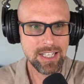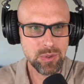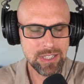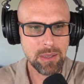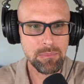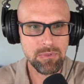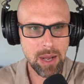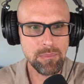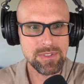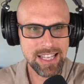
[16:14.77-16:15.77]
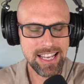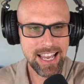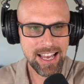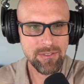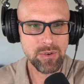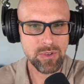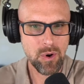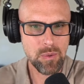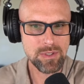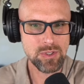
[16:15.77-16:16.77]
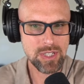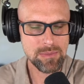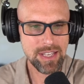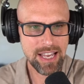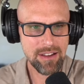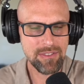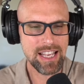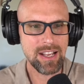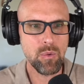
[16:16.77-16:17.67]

including the problems they have or the hopes and dreams they have